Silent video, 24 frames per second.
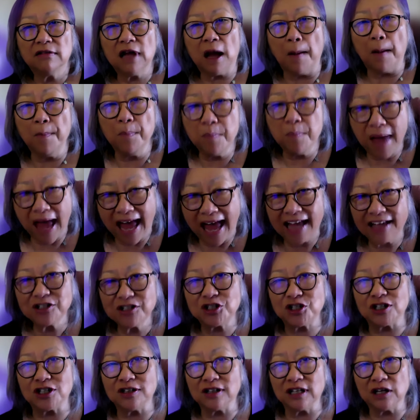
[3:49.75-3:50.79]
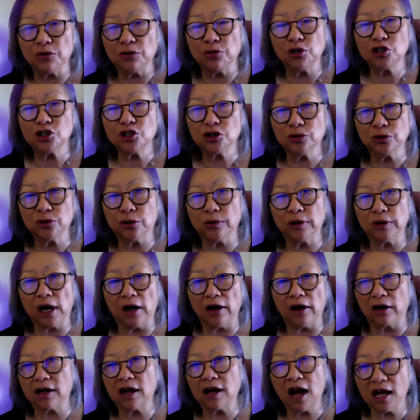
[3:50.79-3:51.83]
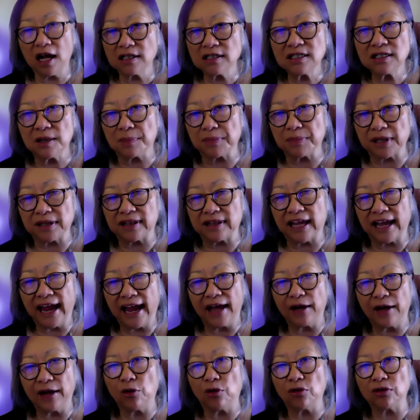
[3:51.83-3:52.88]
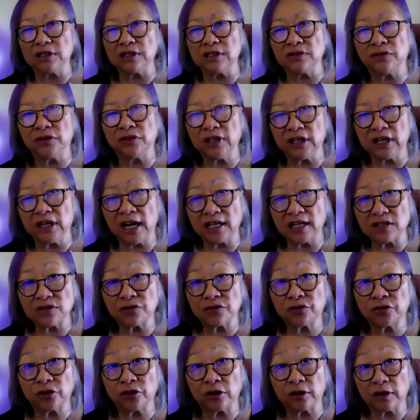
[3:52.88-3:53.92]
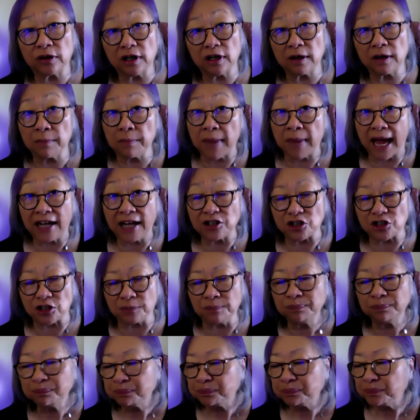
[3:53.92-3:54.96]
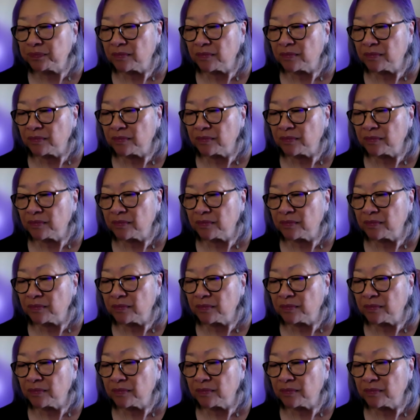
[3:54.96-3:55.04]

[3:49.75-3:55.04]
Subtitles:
Imagine, the original concept that they had, all these vignettes for Imagine,